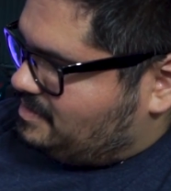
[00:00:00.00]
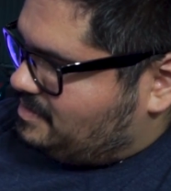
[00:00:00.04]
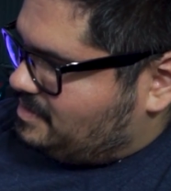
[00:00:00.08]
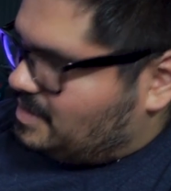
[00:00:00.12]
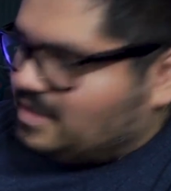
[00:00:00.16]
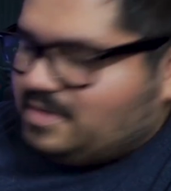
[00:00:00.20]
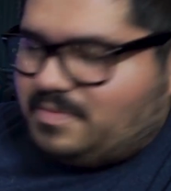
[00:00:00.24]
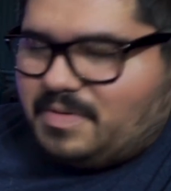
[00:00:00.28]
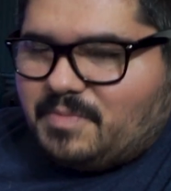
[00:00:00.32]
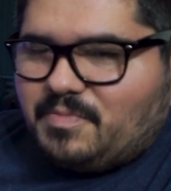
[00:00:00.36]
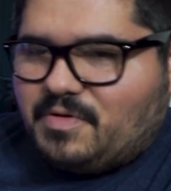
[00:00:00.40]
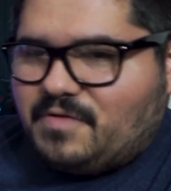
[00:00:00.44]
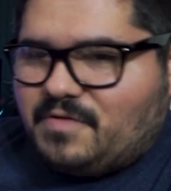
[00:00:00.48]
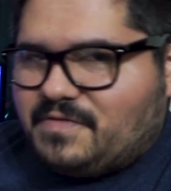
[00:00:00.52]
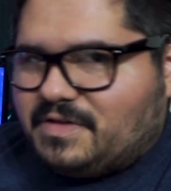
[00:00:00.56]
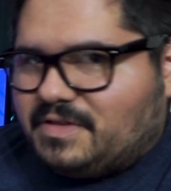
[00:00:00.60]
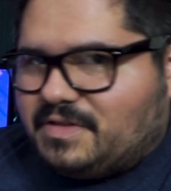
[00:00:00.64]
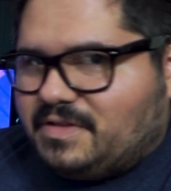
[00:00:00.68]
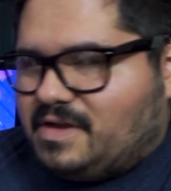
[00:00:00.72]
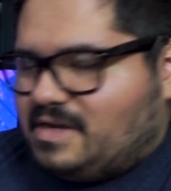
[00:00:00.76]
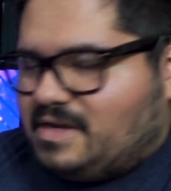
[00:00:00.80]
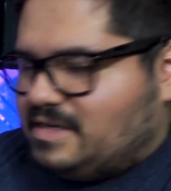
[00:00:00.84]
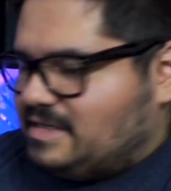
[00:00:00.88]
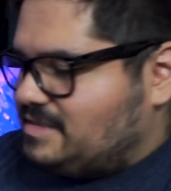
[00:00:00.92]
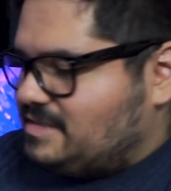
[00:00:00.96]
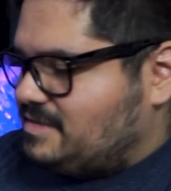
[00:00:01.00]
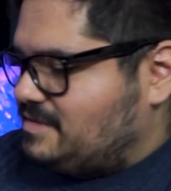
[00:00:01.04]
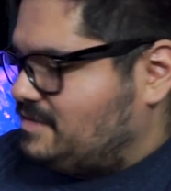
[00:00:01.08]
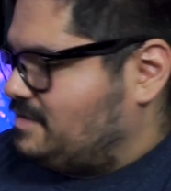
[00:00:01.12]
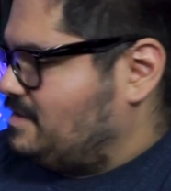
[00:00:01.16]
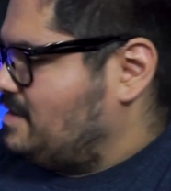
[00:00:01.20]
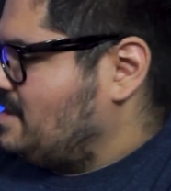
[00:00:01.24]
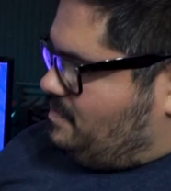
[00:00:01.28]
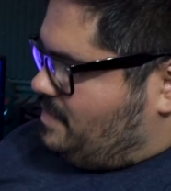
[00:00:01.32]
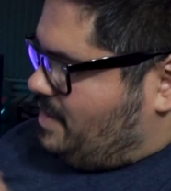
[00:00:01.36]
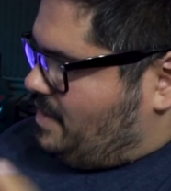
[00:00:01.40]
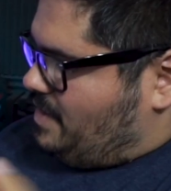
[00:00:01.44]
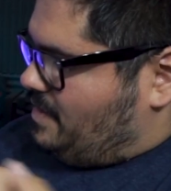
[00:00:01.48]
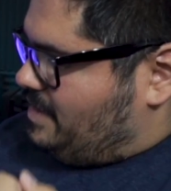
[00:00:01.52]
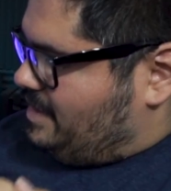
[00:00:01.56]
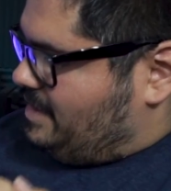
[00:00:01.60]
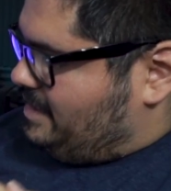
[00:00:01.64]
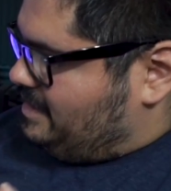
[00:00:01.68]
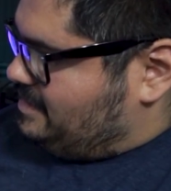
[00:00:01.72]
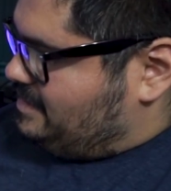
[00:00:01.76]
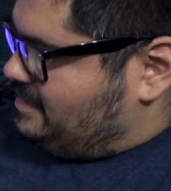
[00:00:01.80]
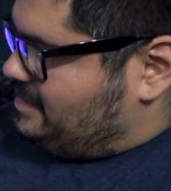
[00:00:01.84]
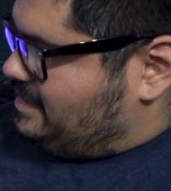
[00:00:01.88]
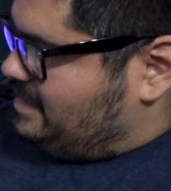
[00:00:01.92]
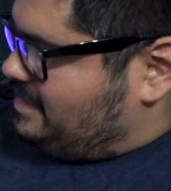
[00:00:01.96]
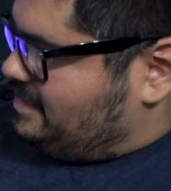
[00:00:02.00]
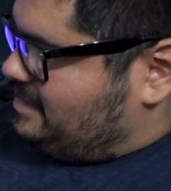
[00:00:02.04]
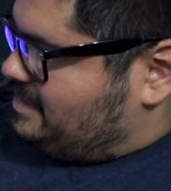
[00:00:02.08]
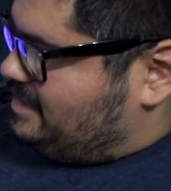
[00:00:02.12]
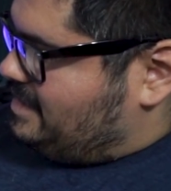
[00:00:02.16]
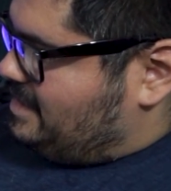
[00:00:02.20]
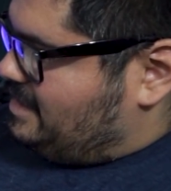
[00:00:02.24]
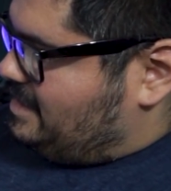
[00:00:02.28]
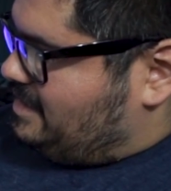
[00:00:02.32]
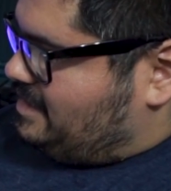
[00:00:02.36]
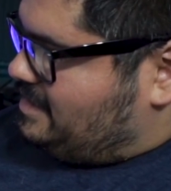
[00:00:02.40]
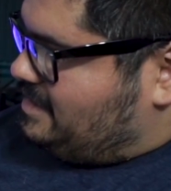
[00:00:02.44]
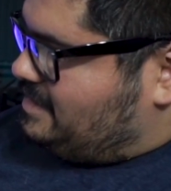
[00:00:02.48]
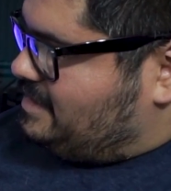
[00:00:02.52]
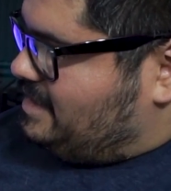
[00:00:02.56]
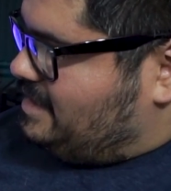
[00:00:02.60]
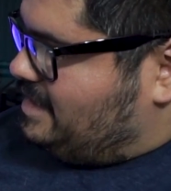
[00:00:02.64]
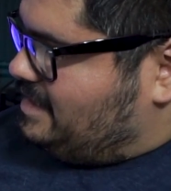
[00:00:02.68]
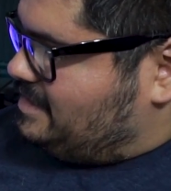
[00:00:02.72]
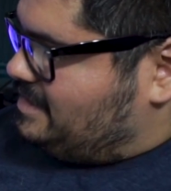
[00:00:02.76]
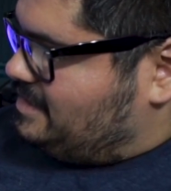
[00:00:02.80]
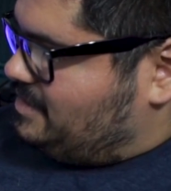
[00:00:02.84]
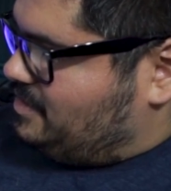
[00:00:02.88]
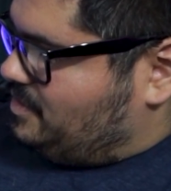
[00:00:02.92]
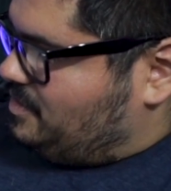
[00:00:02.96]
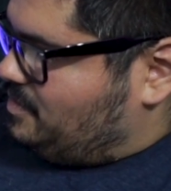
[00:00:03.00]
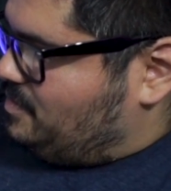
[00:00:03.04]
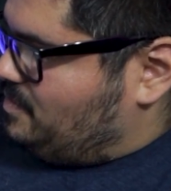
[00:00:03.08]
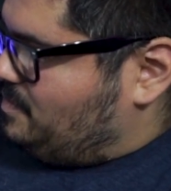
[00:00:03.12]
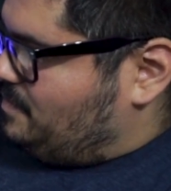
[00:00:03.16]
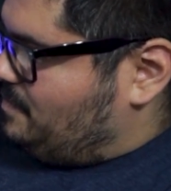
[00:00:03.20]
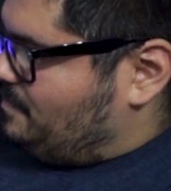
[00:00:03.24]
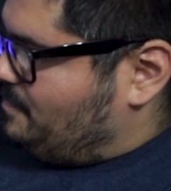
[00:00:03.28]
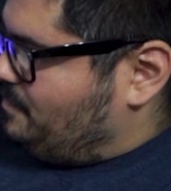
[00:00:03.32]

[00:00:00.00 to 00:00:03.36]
Gonna be perfectly honest. There it is inside this nice little